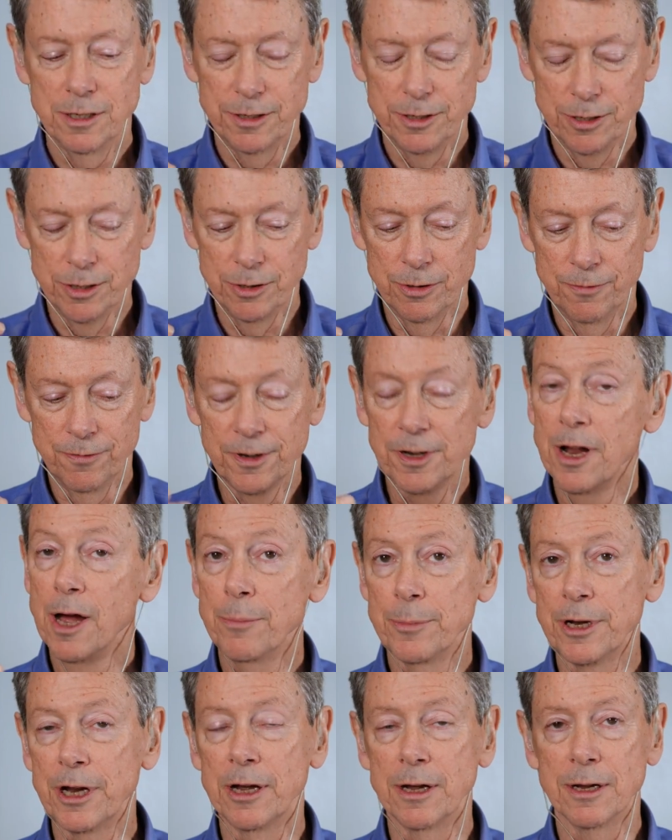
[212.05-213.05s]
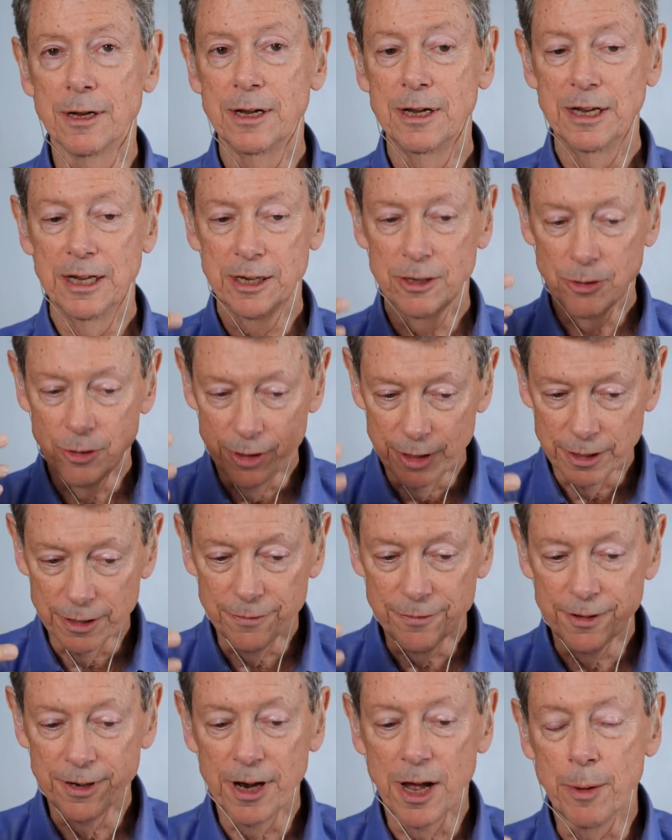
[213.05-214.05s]
to phenomena, including the
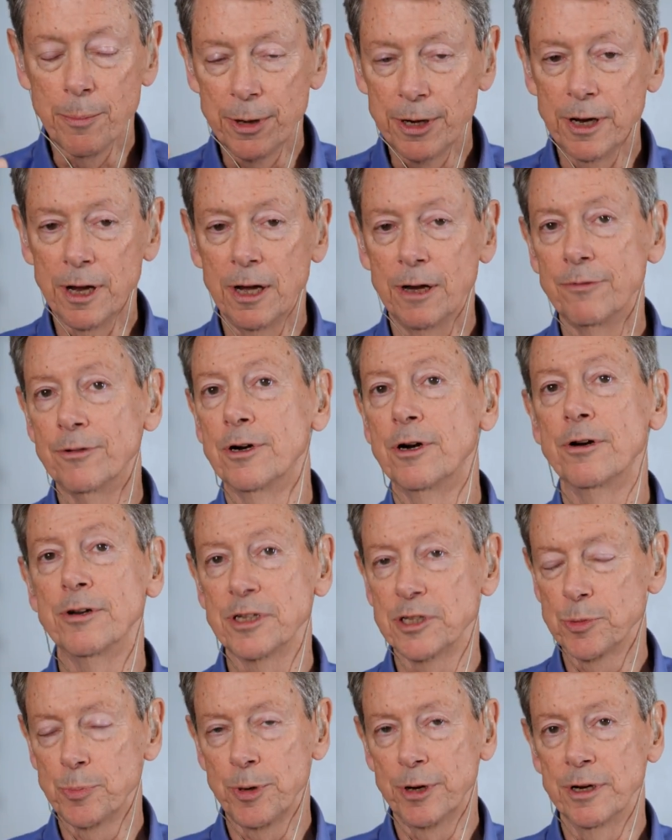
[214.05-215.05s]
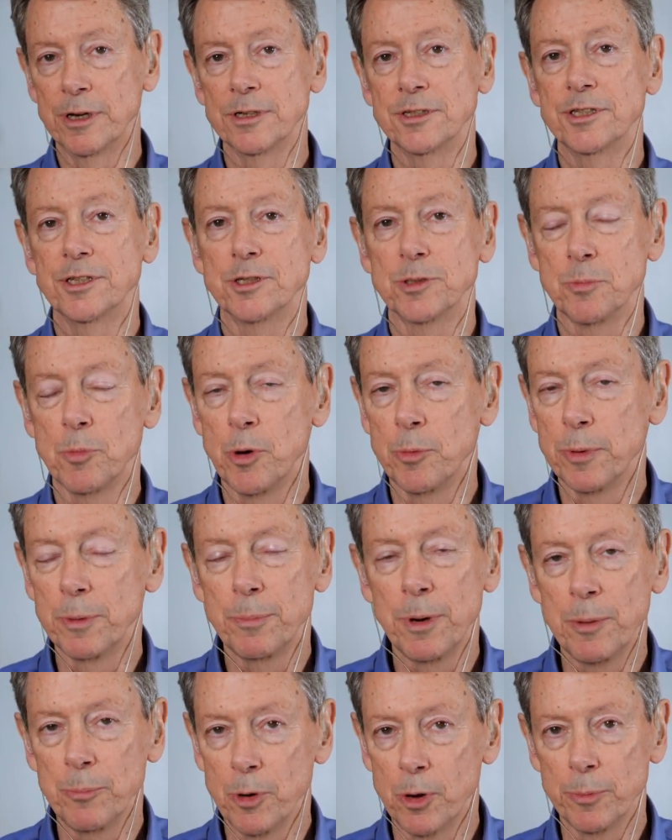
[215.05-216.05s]
phenomena of our own experiences, moment
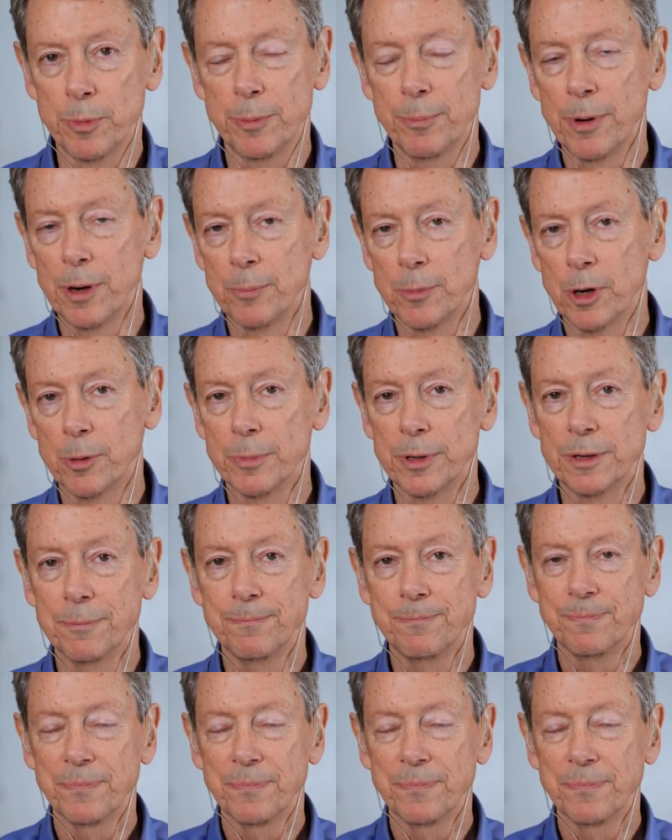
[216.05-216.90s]
by moment by moment.